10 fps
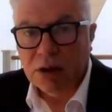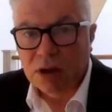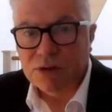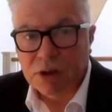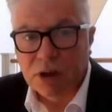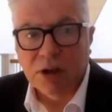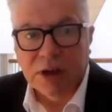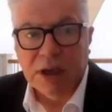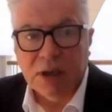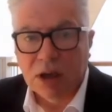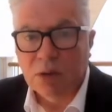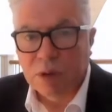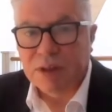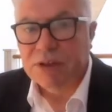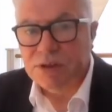learning
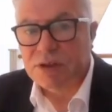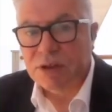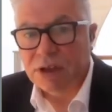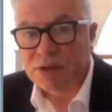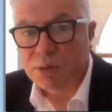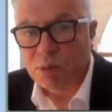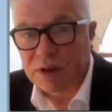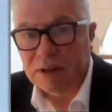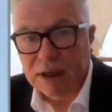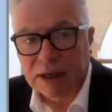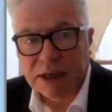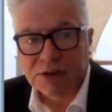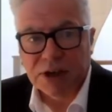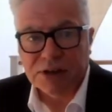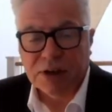within studies within the
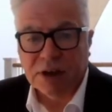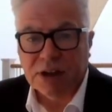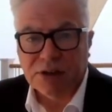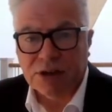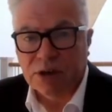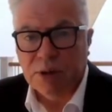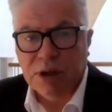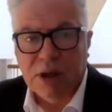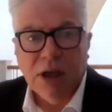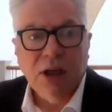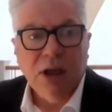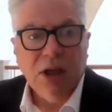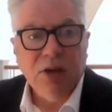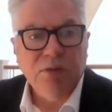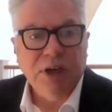NHS. And I think that's going to be
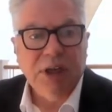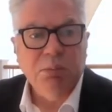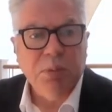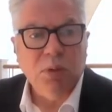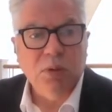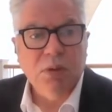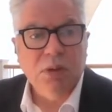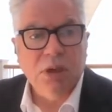really important.